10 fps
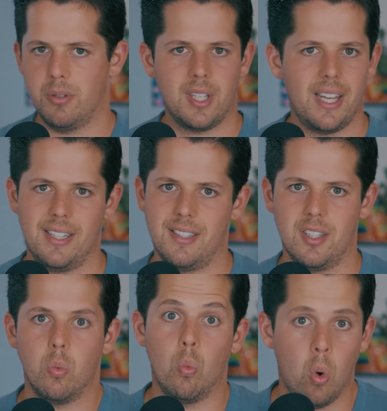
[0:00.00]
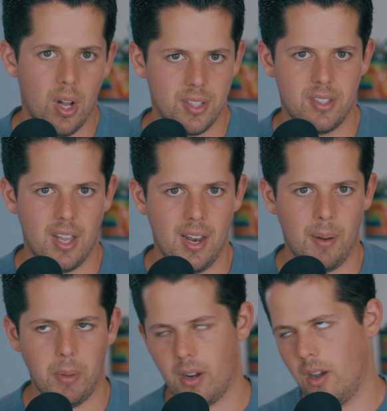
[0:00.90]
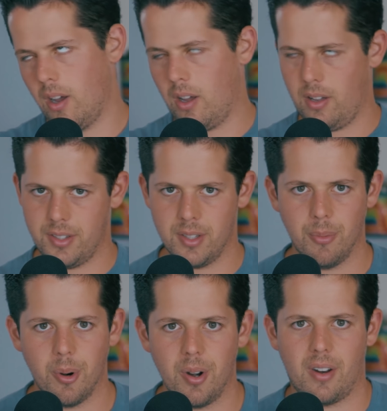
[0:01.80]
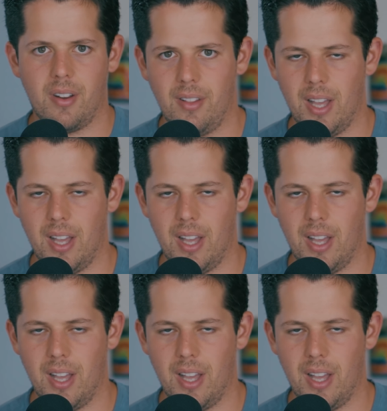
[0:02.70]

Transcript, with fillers: It's not like I did this once and I'm like, oh, it didn't work.